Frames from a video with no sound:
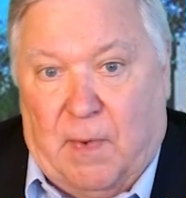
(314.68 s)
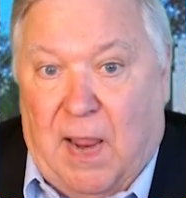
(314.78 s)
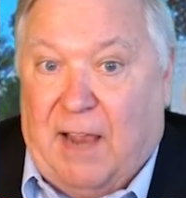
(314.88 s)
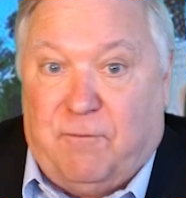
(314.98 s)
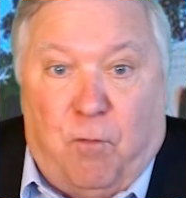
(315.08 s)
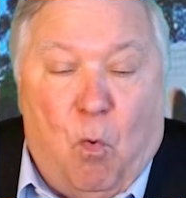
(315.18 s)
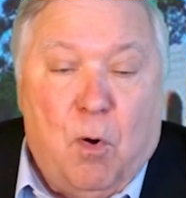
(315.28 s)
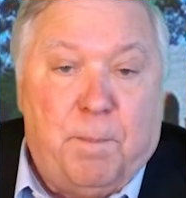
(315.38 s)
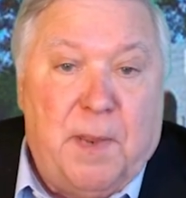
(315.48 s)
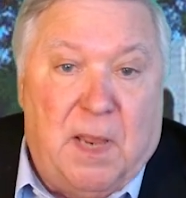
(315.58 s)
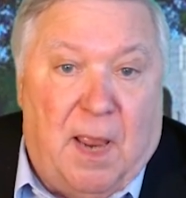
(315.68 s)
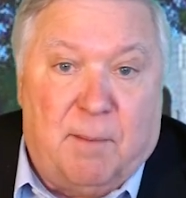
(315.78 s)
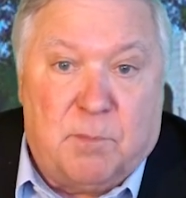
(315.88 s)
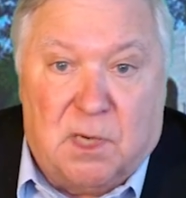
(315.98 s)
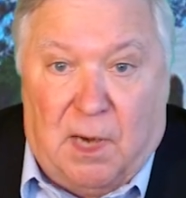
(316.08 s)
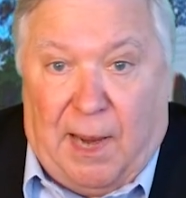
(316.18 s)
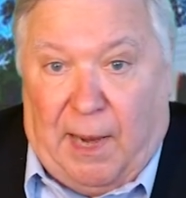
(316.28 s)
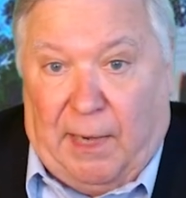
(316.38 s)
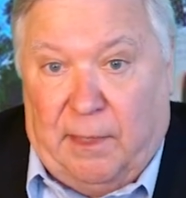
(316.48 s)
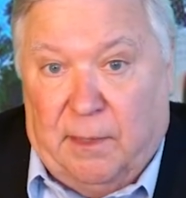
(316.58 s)
At 4 p.m.
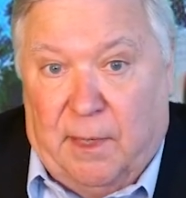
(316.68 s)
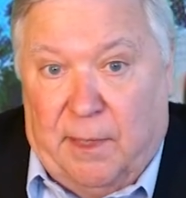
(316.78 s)
today,